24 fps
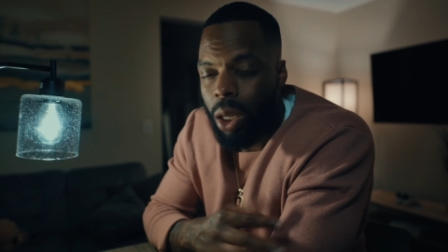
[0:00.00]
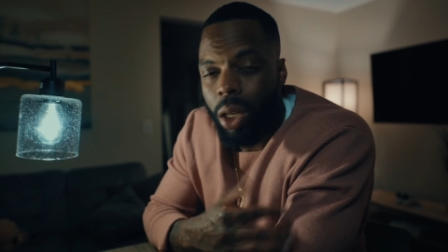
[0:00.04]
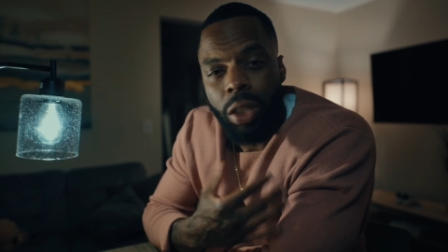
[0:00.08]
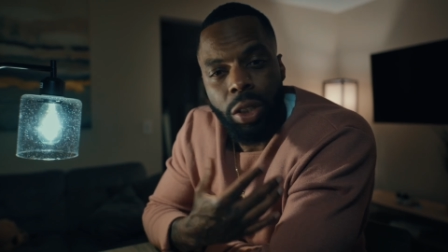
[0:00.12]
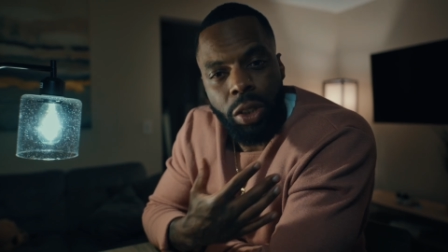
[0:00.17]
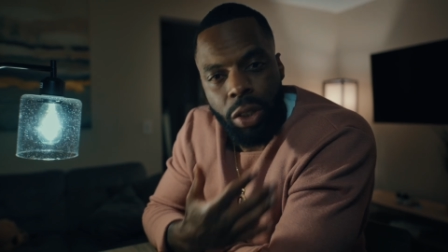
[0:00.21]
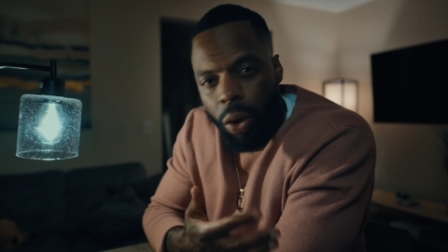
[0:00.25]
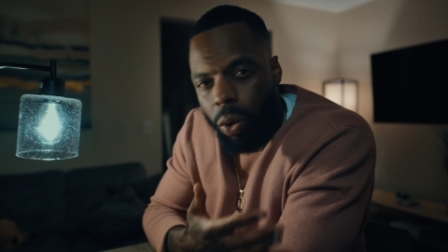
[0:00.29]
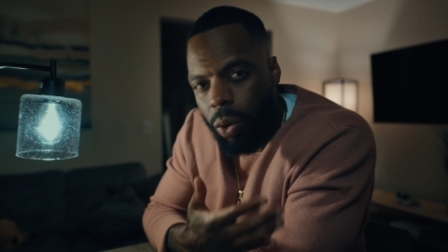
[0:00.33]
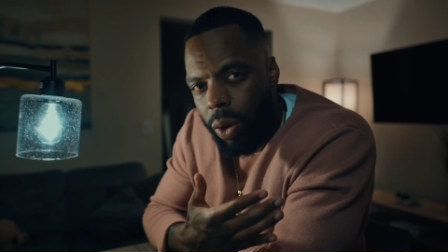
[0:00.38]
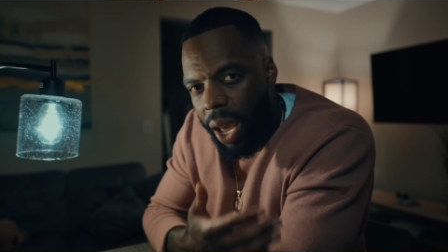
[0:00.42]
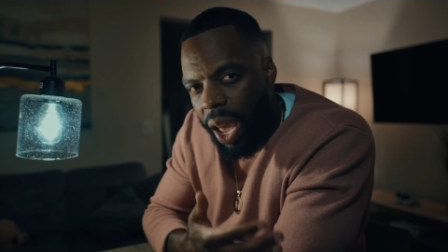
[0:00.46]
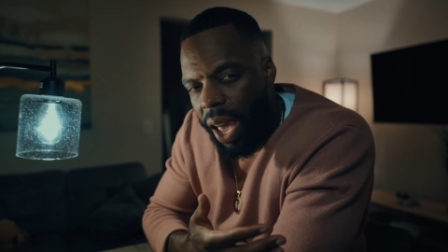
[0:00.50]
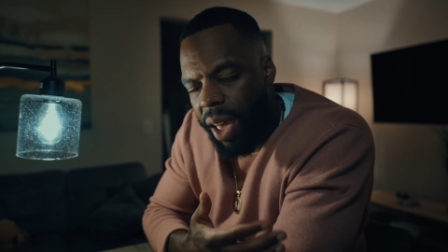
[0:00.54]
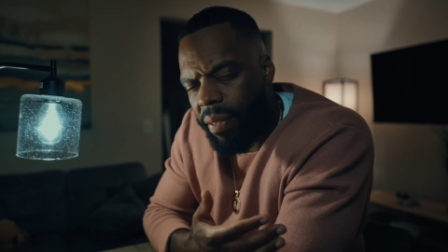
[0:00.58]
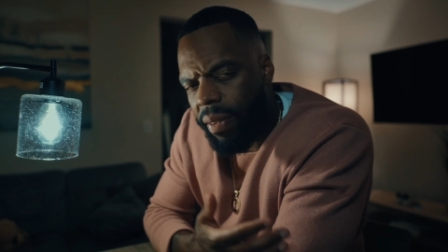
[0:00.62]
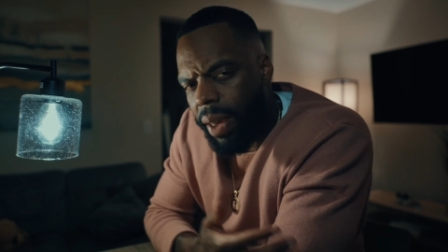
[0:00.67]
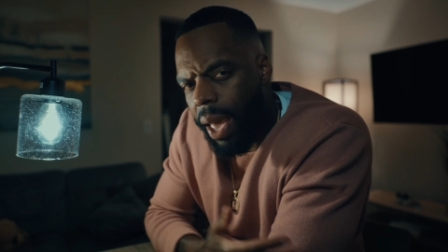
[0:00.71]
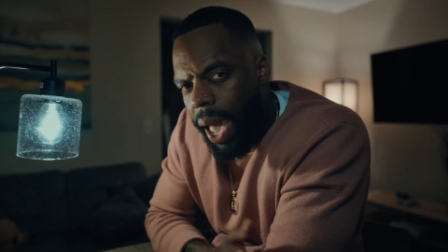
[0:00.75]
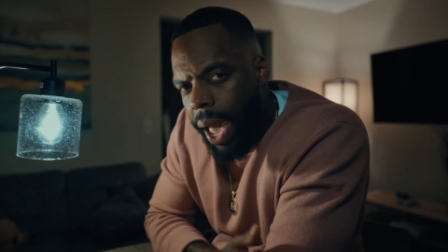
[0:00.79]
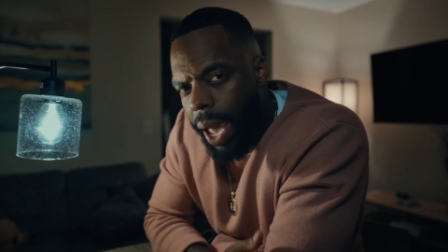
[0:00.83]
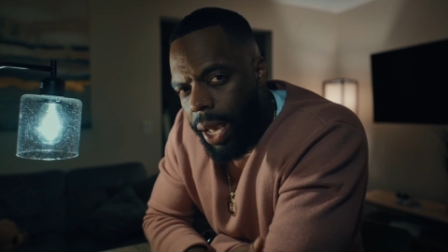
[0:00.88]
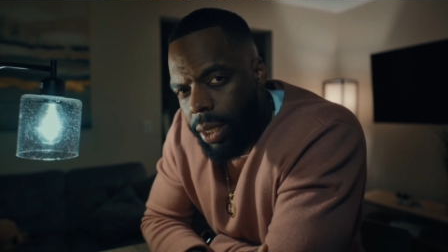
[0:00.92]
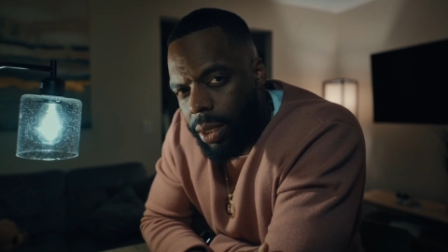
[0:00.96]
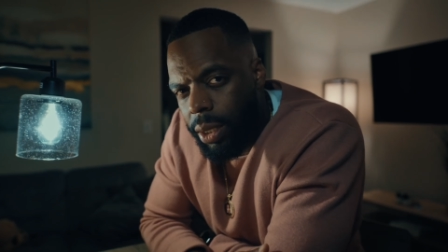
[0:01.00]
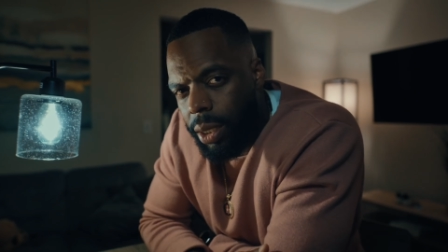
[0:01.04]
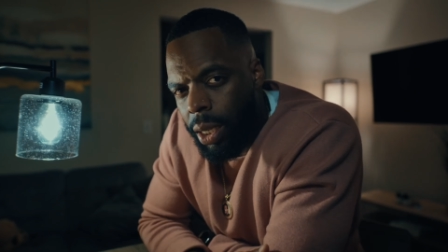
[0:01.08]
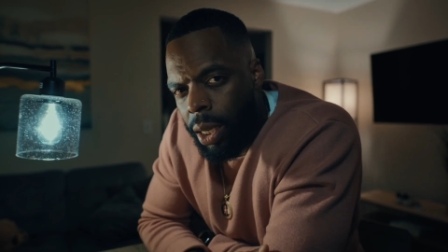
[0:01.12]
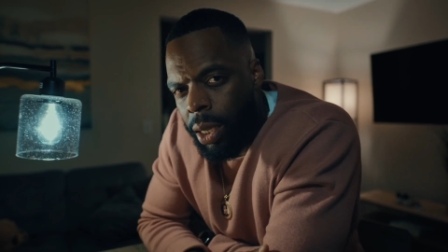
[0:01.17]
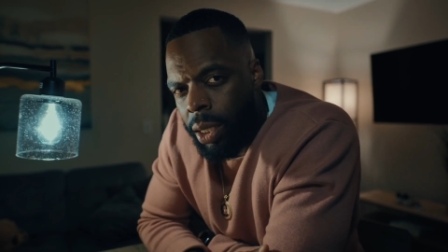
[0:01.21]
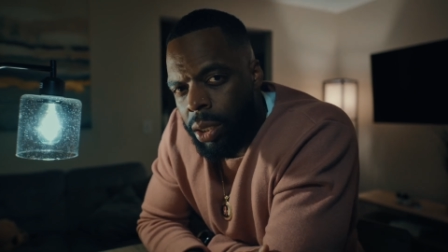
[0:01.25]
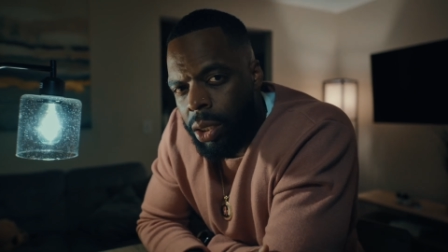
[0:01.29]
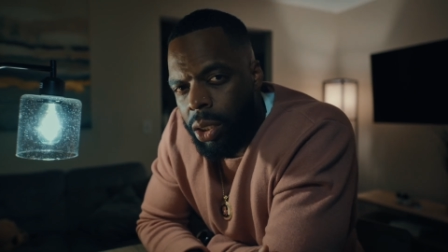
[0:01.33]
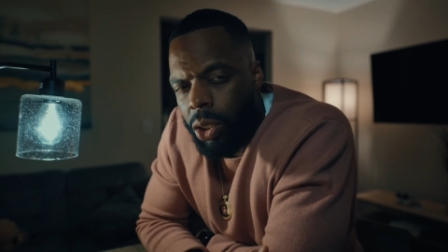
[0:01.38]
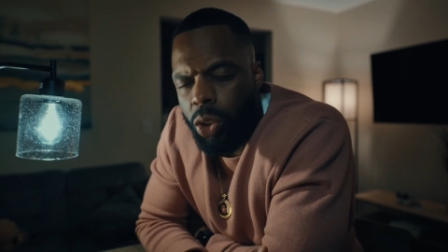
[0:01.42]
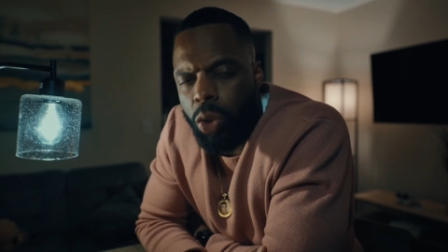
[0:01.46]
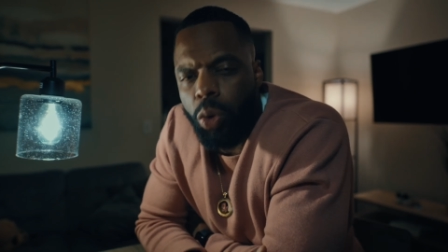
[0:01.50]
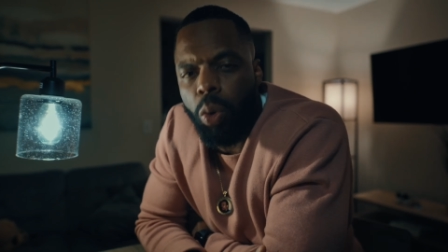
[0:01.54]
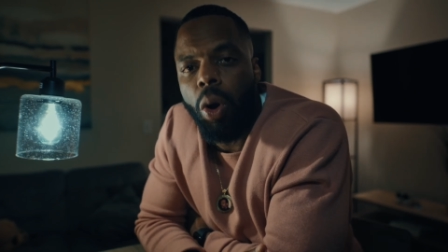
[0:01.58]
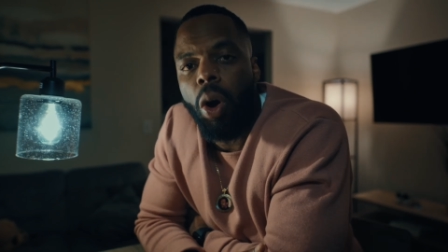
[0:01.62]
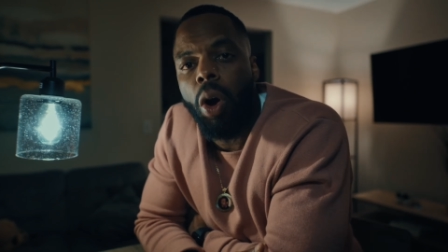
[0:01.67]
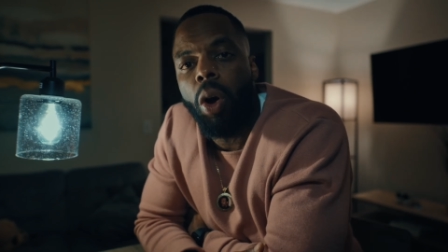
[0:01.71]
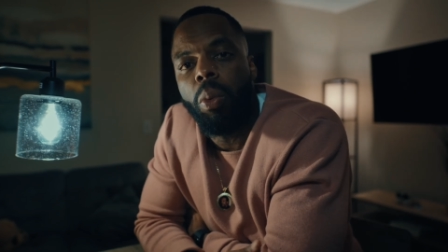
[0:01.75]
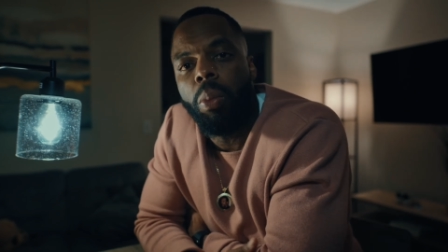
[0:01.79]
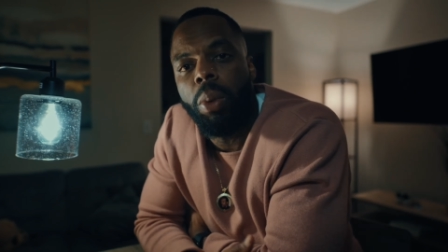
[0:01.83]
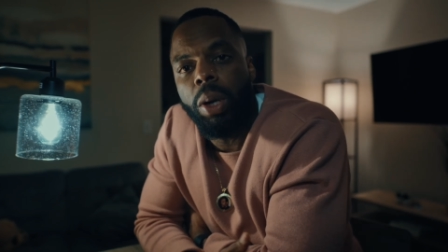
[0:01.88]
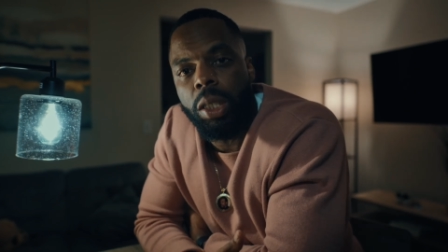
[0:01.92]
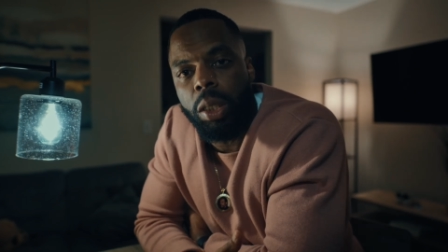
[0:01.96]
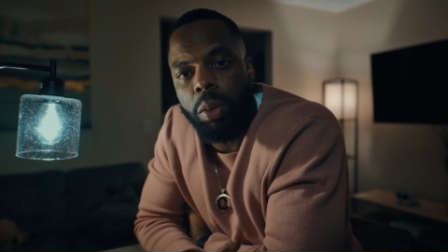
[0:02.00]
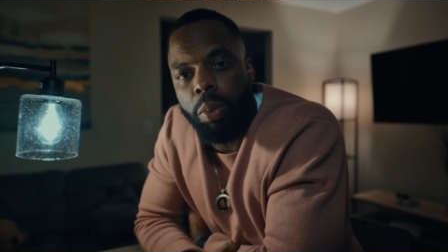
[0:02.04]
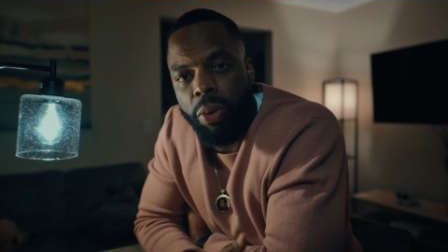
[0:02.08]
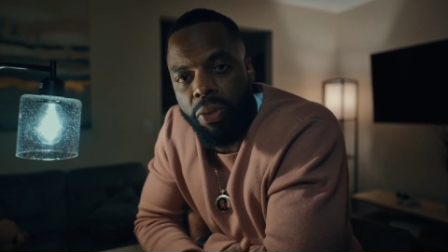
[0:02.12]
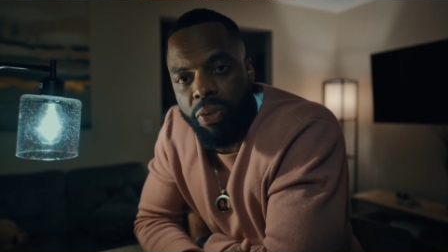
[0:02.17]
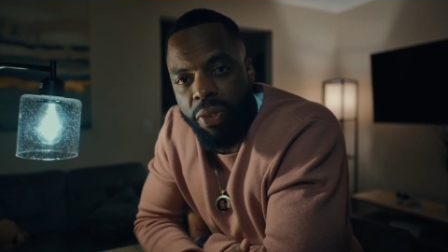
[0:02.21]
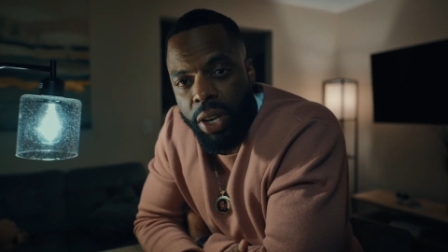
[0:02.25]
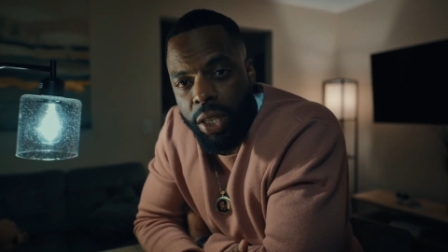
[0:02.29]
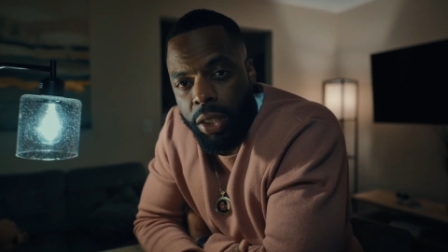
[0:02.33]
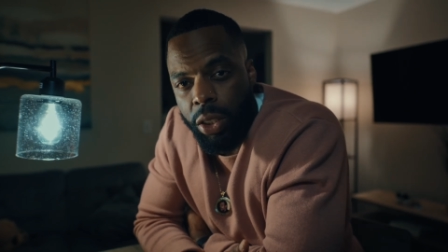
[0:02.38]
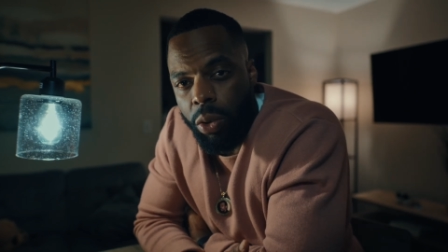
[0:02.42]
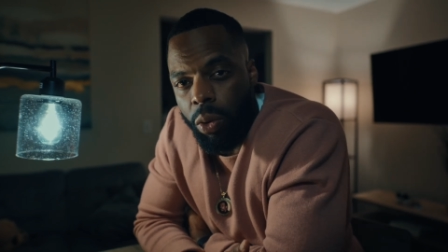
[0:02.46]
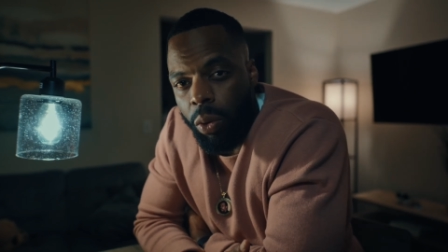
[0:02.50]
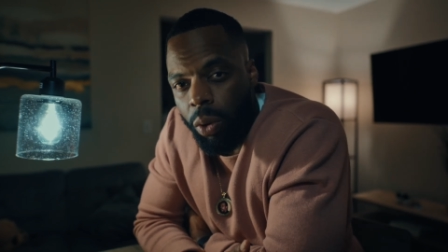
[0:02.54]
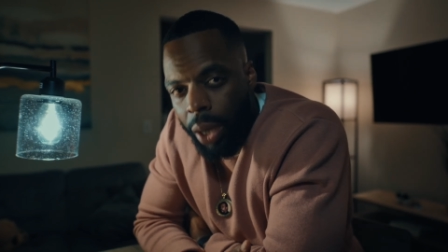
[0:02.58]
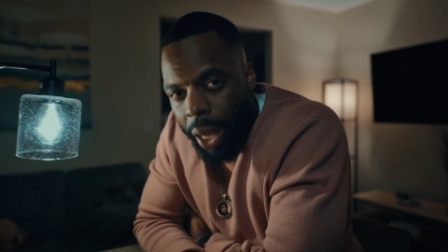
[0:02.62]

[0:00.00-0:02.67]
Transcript: don't have access to a whole bunch of professional